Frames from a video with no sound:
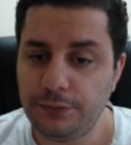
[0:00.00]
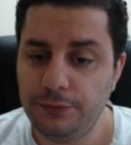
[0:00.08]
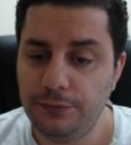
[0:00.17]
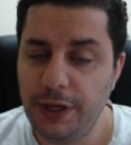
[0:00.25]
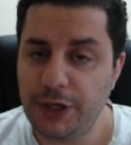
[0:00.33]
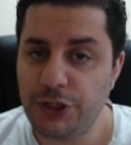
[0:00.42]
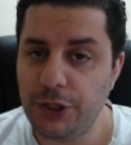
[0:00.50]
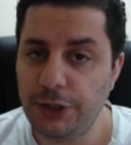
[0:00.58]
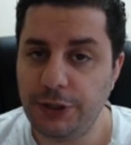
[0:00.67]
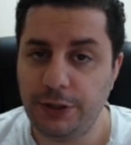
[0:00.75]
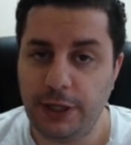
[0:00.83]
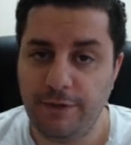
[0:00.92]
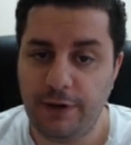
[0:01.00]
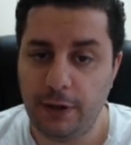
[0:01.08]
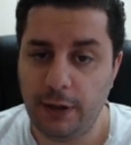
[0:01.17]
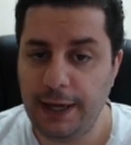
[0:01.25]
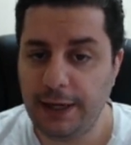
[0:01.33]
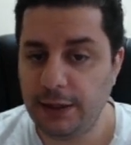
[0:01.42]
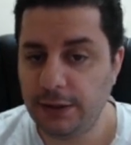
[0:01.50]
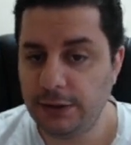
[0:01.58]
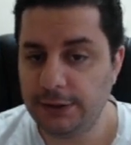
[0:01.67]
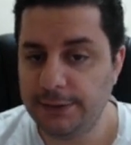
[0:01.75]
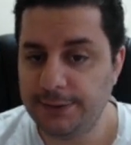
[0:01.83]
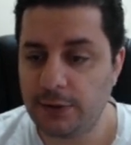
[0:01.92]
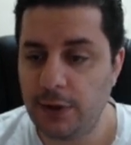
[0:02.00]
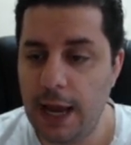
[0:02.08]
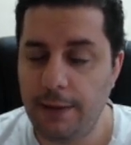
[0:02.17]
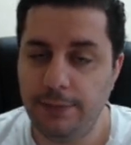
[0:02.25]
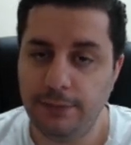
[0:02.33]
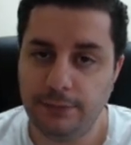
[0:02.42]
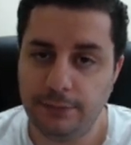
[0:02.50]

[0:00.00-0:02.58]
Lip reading: Make sure to give it a like, subscribe,